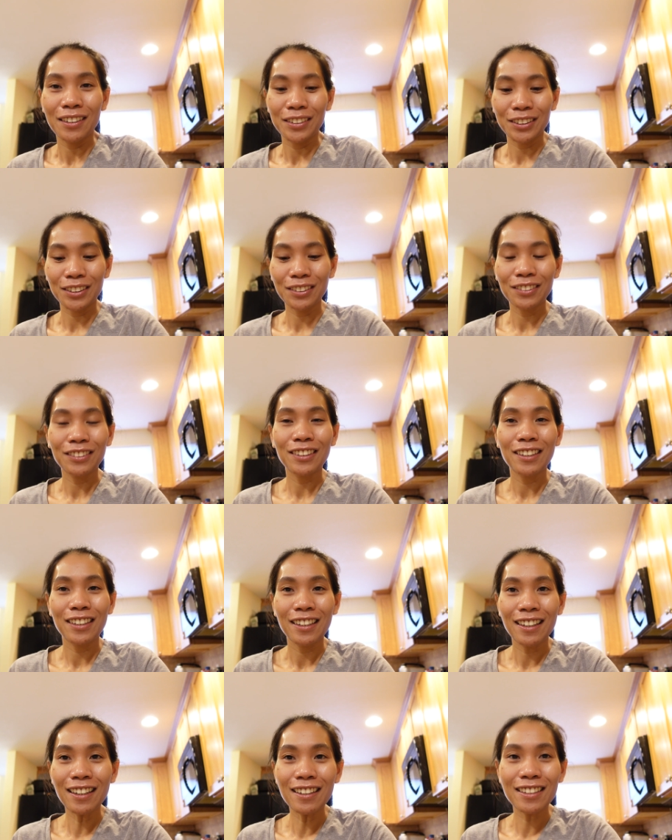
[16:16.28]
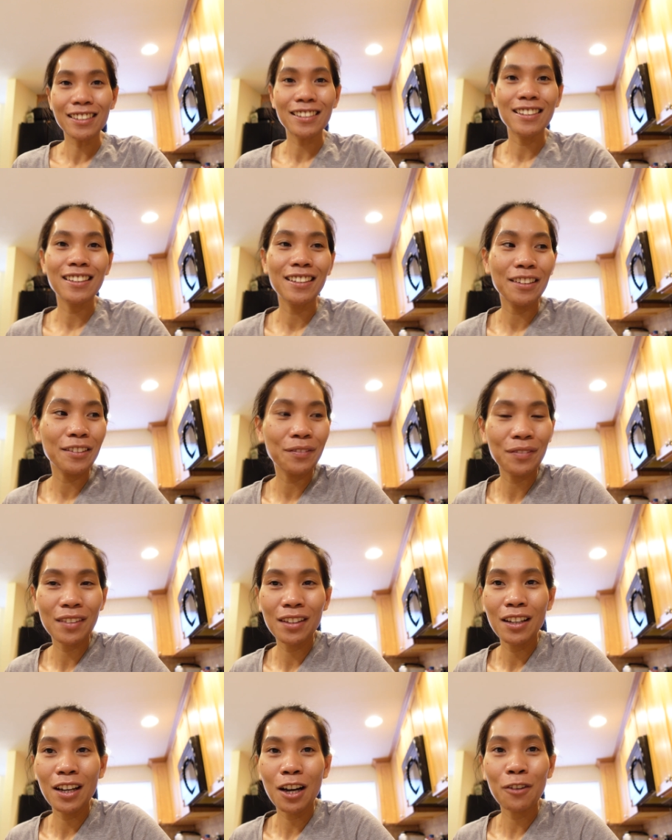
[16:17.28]
So here's,
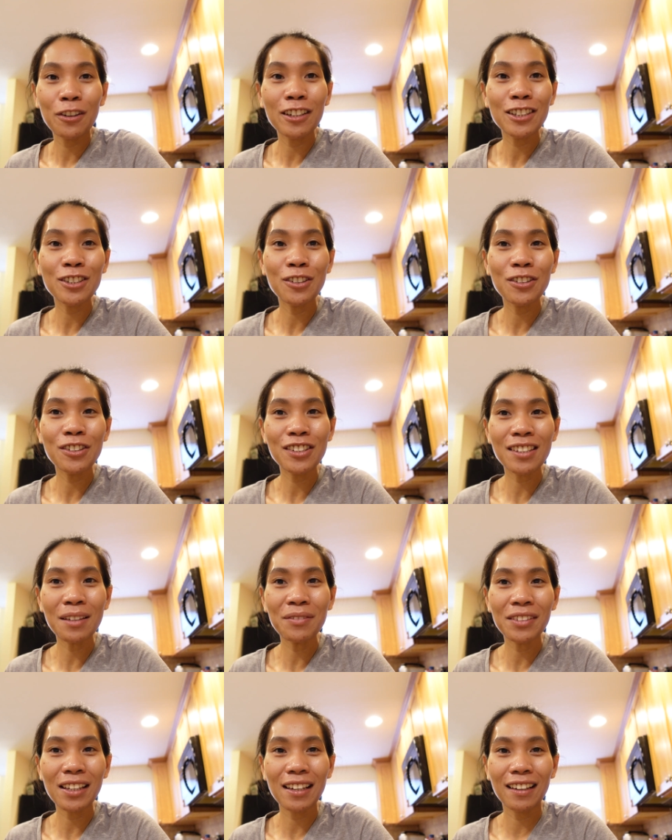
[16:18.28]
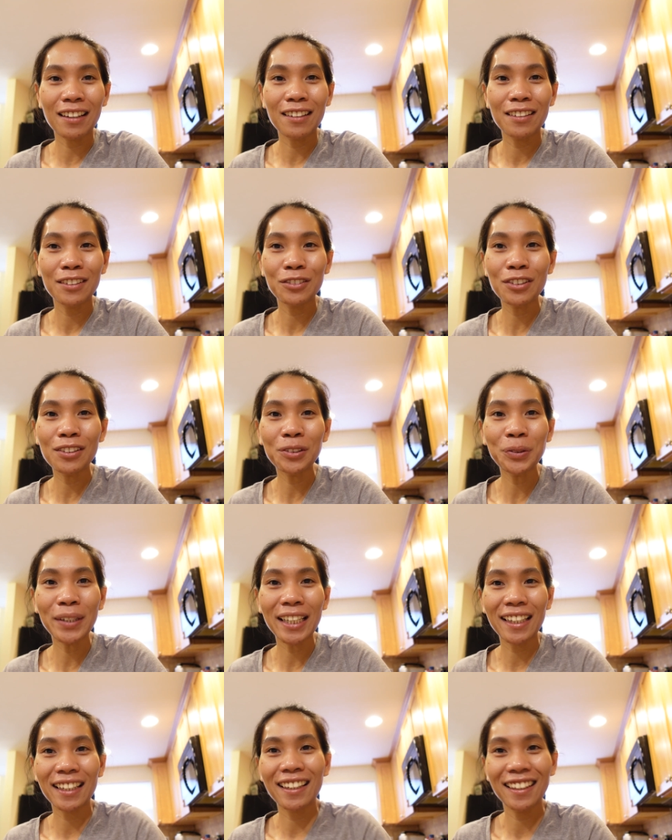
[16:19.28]
I want to show you something real quick.